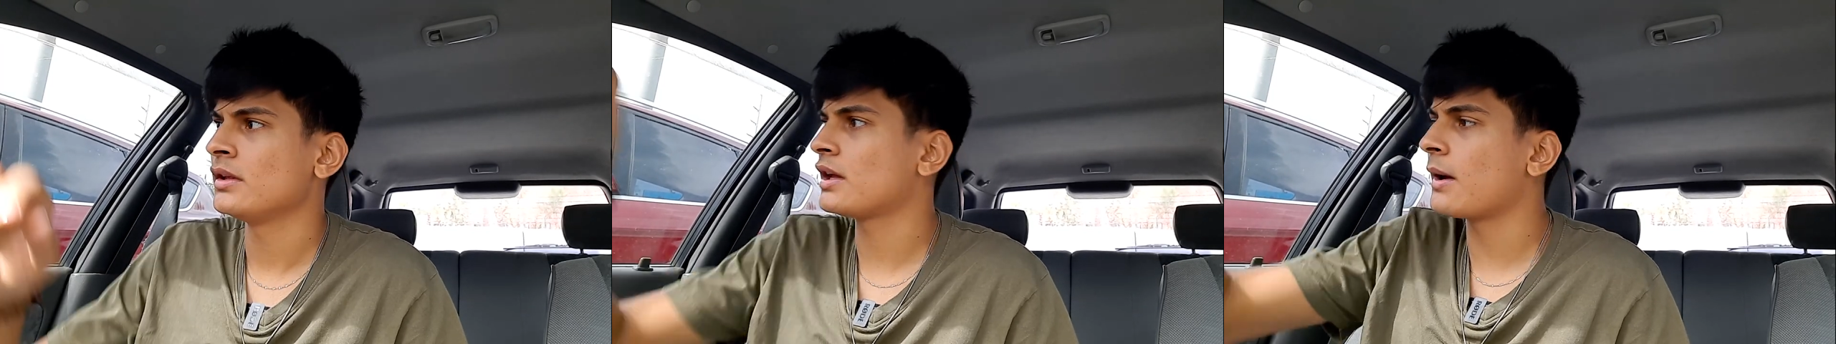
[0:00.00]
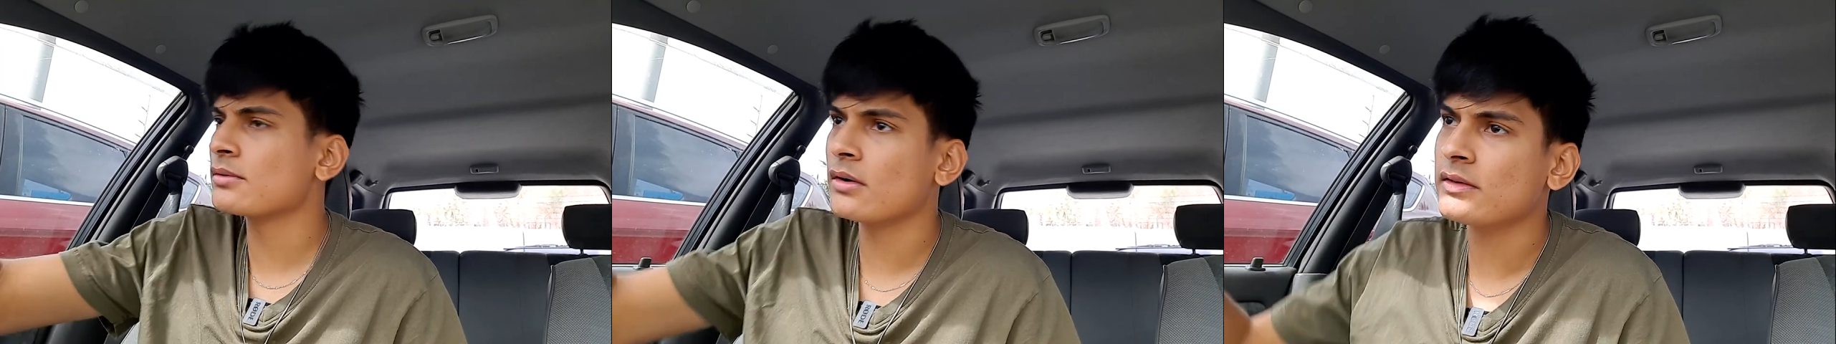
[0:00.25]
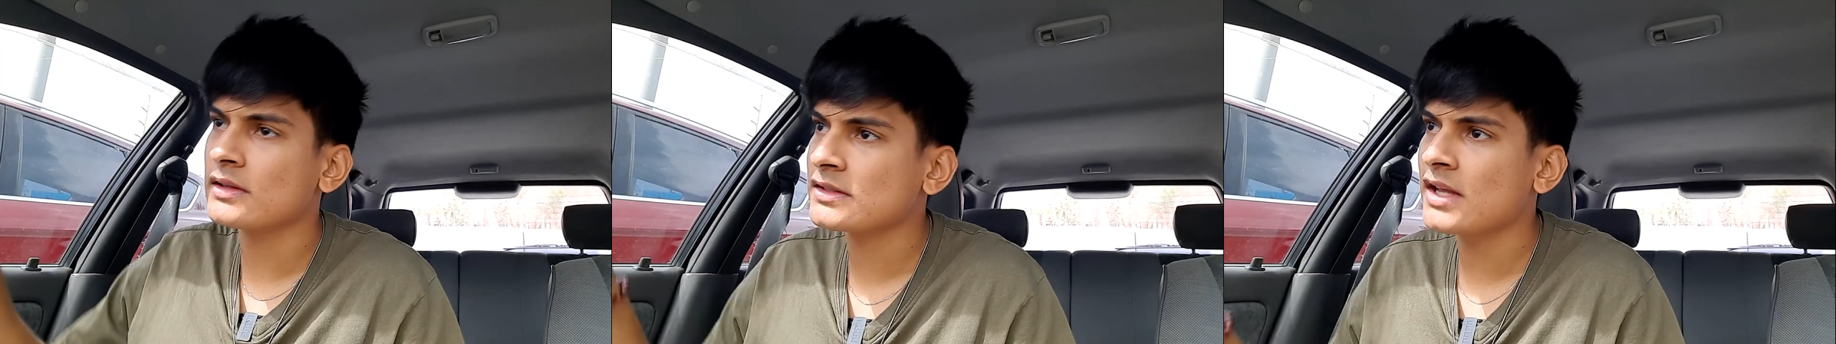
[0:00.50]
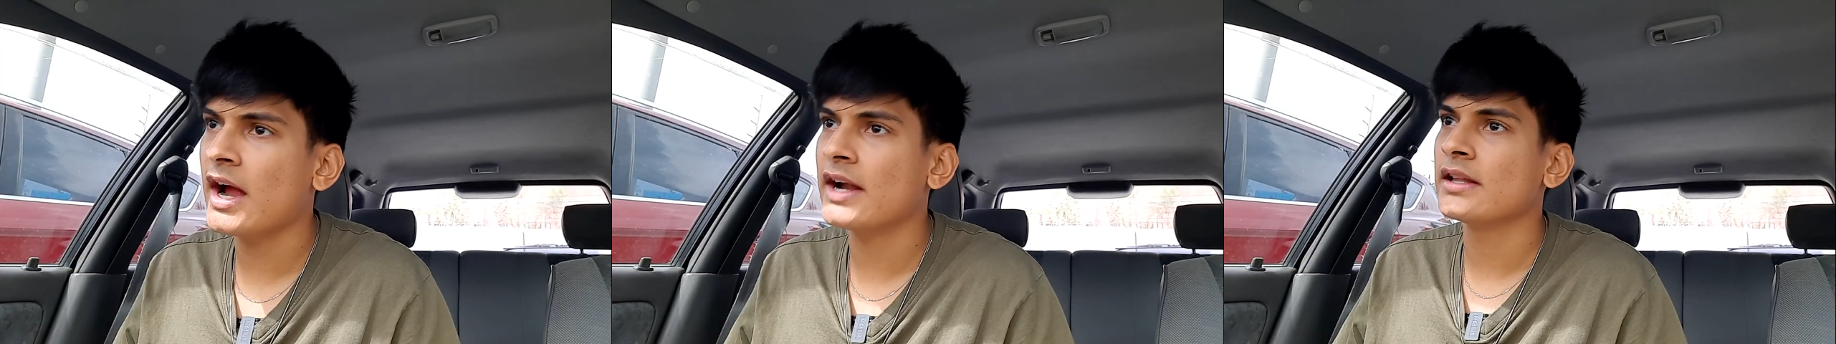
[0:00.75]
he comes over to the
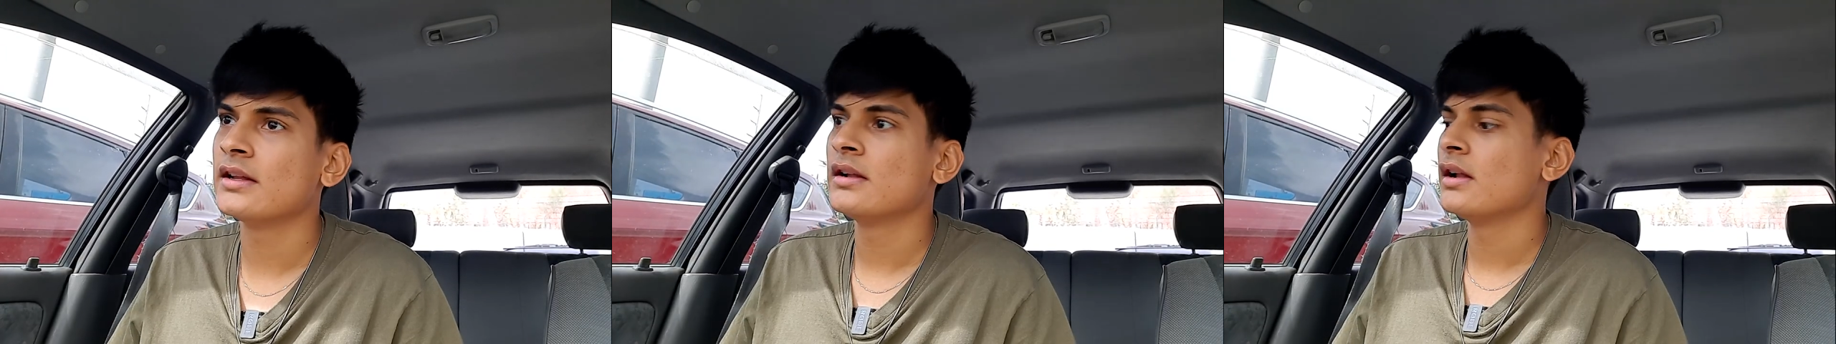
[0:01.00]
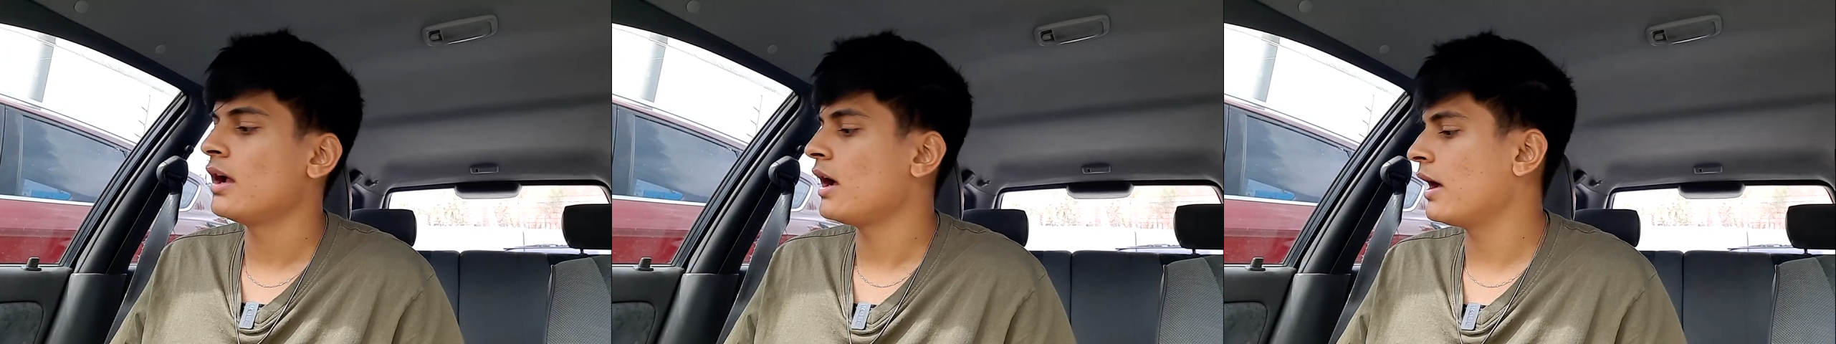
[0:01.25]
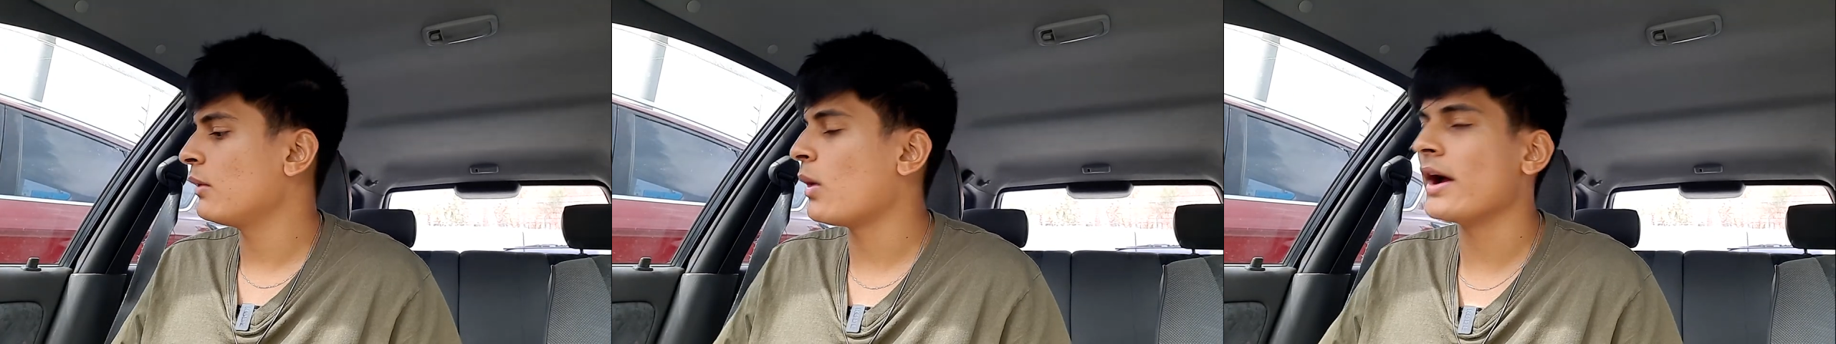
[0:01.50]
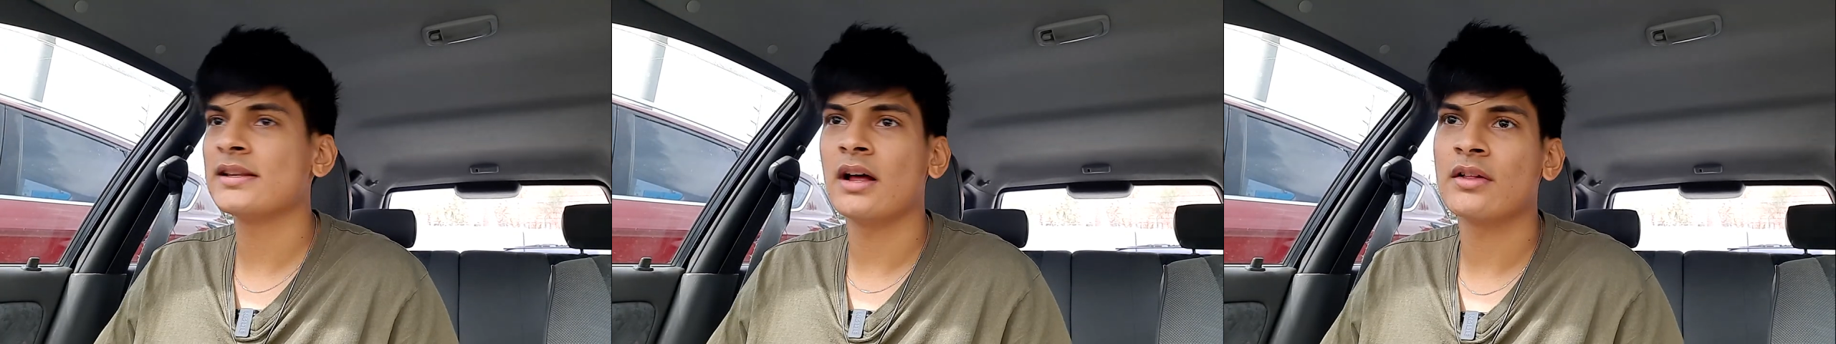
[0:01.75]
side. I
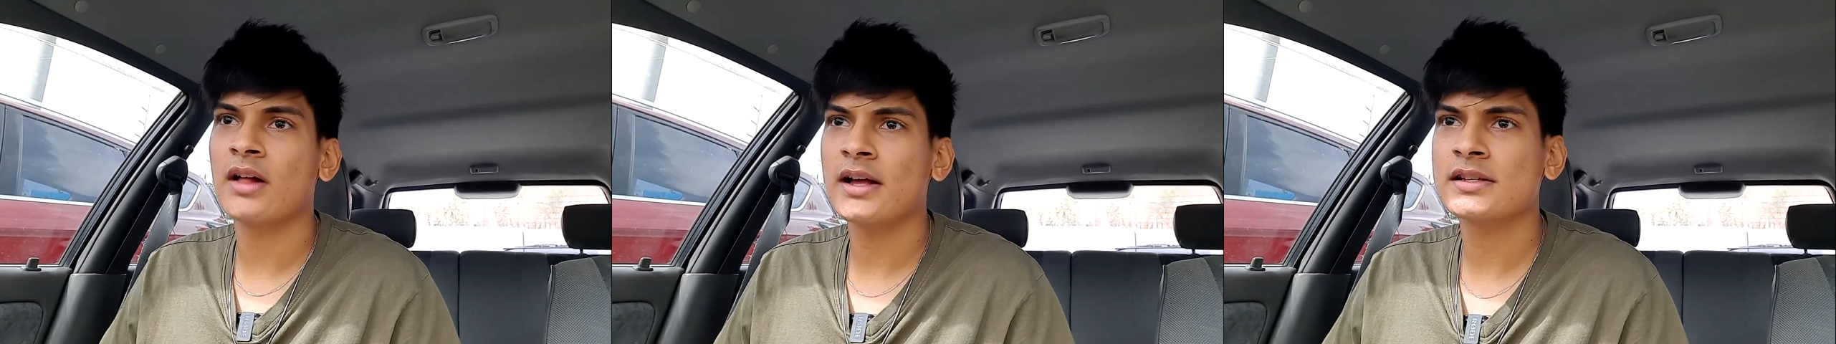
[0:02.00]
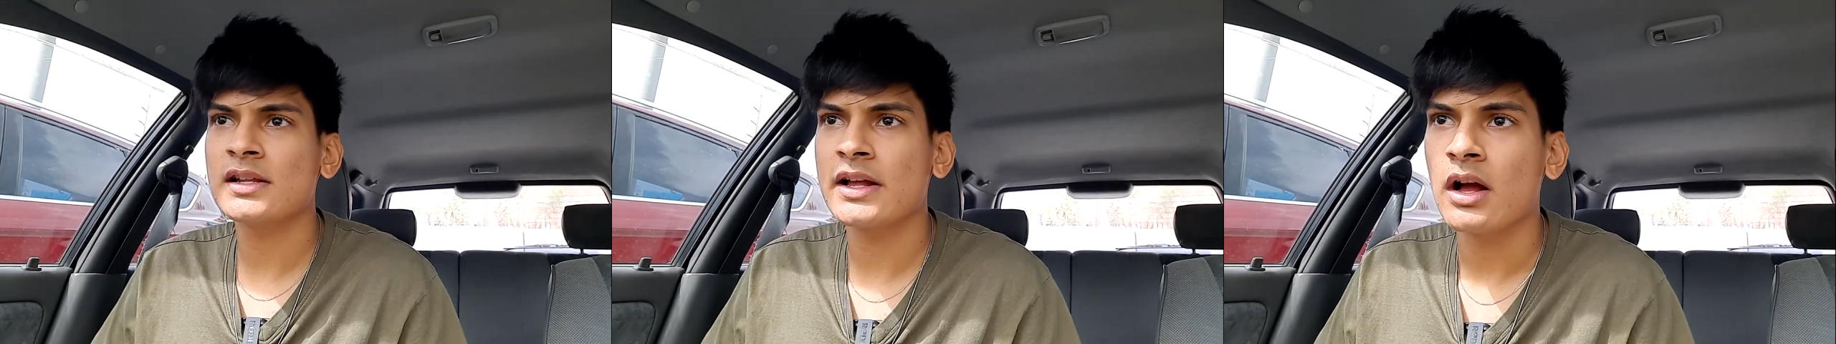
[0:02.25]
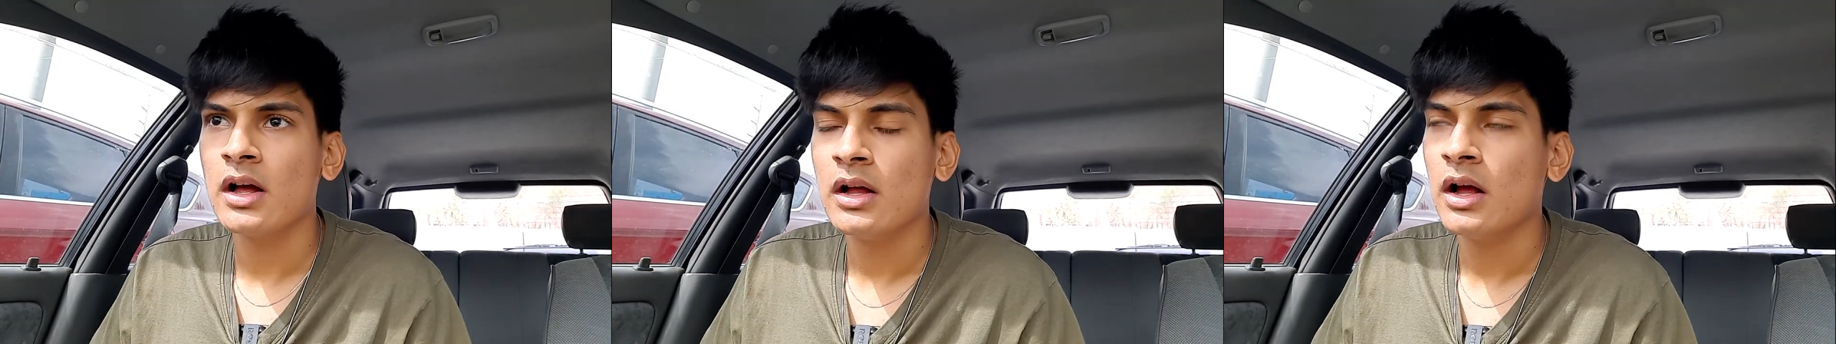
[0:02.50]
wind down the glass. He's like,